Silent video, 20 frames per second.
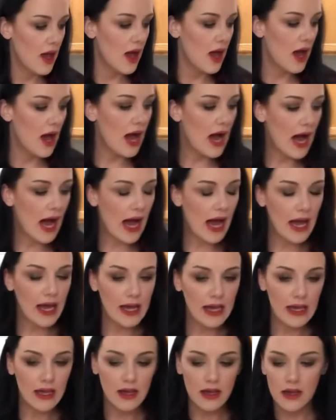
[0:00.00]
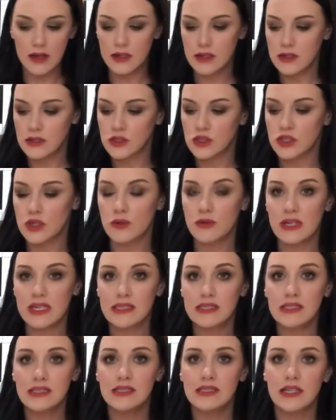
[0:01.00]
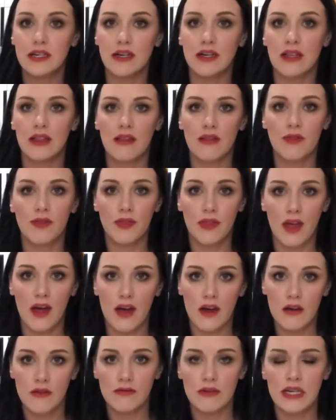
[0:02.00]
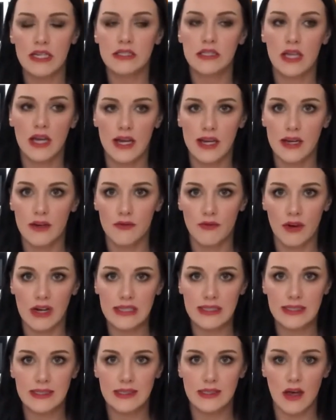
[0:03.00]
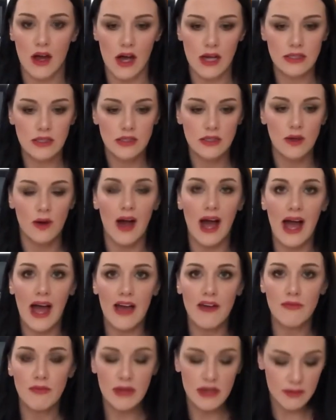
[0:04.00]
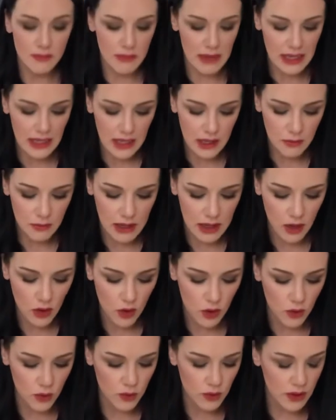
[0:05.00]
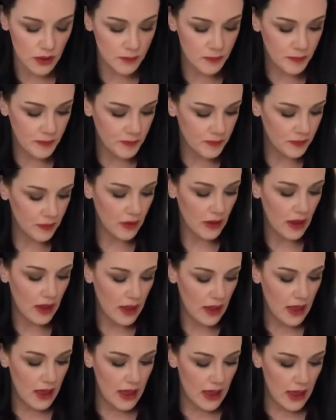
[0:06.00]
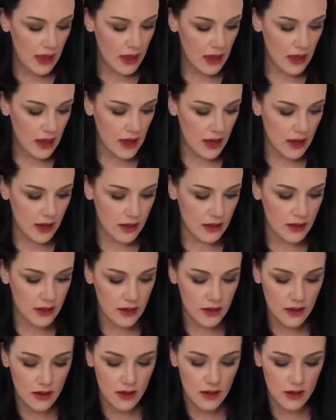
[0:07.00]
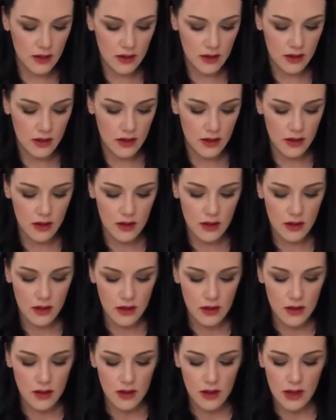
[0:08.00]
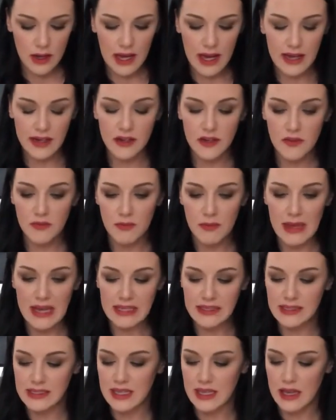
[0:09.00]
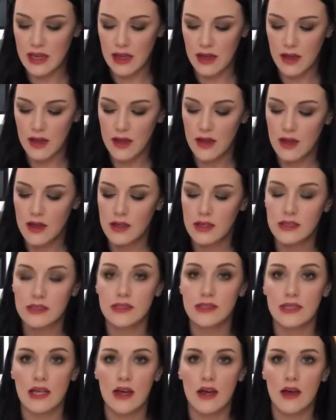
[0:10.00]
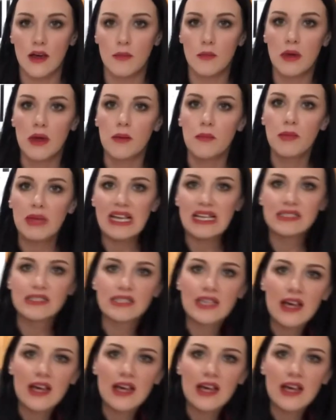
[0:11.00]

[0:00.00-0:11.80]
I don't necessarily love a ton of red sauce, so I've been making my own and kind of mixing some pizza.